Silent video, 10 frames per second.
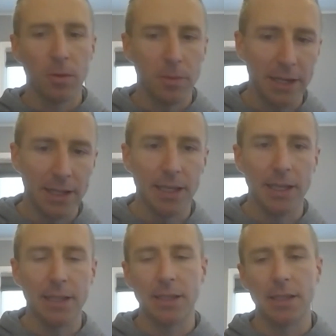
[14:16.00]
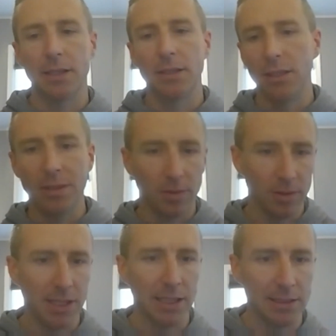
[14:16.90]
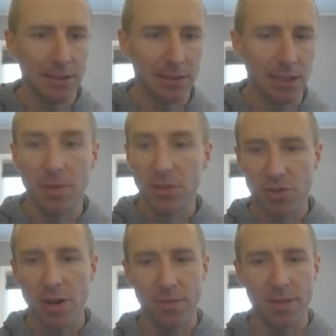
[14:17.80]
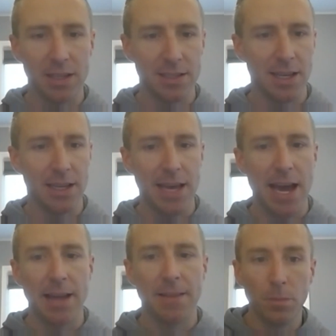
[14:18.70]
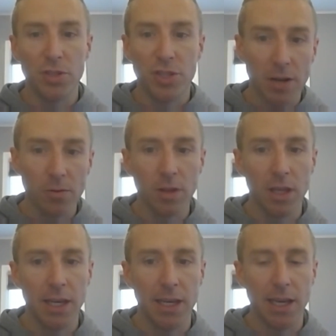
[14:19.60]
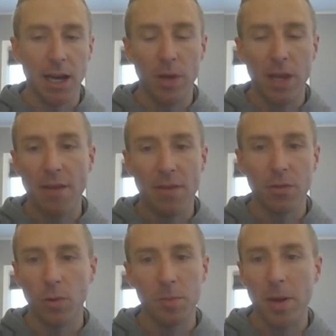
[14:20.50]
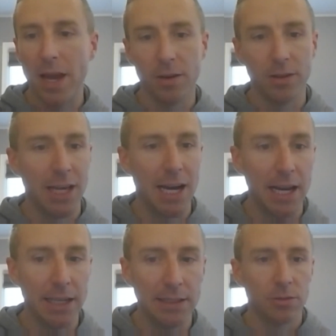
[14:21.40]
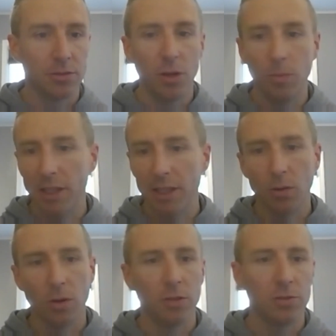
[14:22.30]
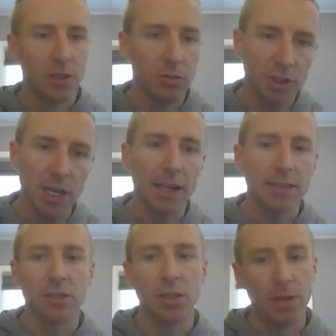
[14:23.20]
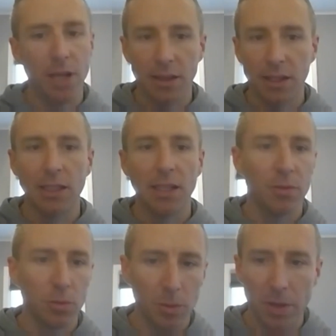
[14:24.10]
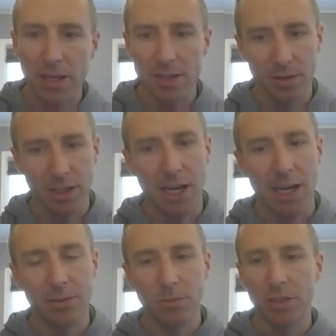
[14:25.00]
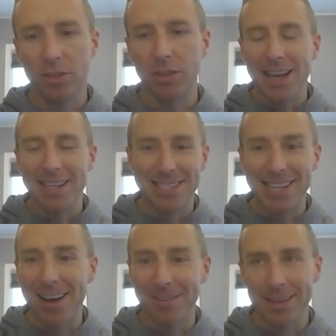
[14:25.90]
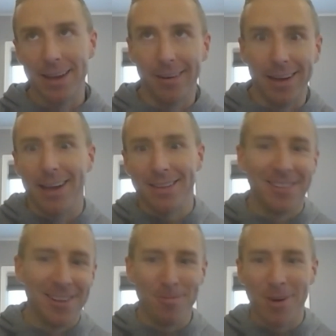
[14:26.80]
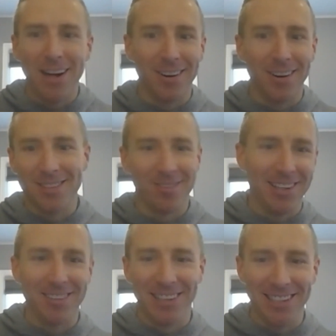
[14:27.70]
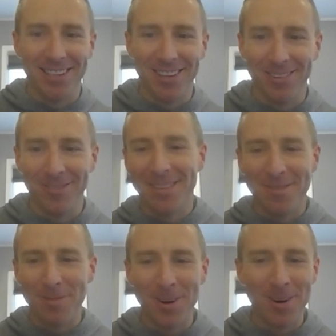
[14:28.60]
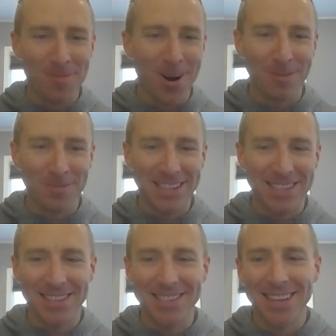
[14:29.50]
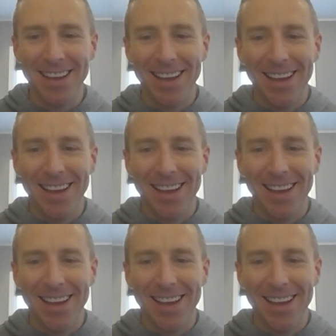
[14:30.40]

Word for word: permitting and different things, administrative things like that. But generally, we have everyone pay online. There's no money orders, no checks, no nothing. Everyone pays online, which it sounds like, okay, that's a no brainer. It's 2022. In the mobile home park business,